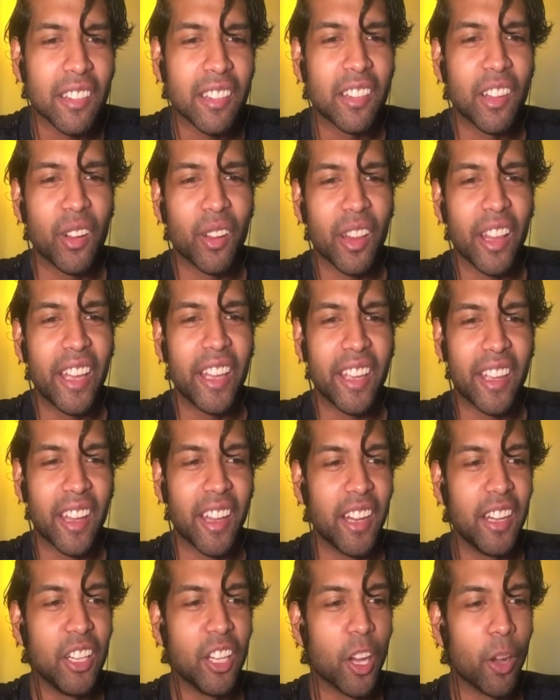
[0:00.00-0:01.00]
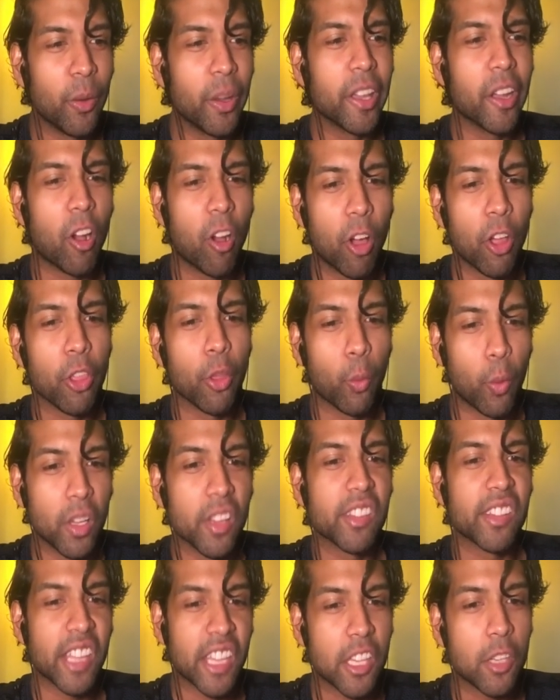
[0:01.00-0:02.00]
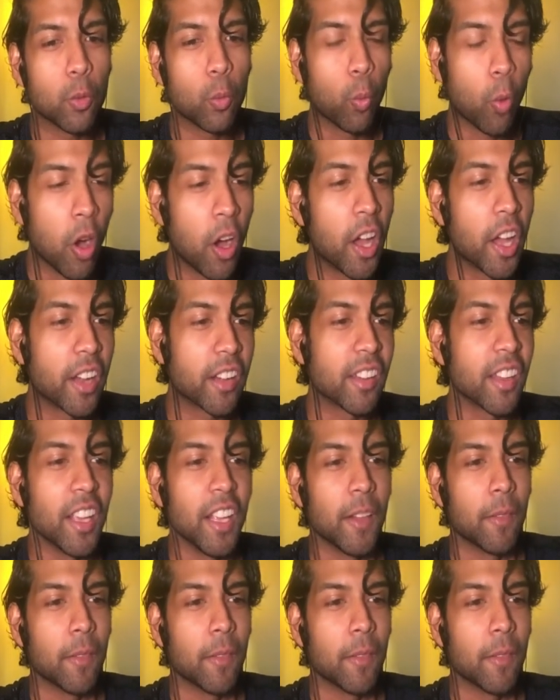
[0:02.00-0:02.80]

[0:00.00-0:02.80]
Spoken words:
So like knowing all the ones that you want,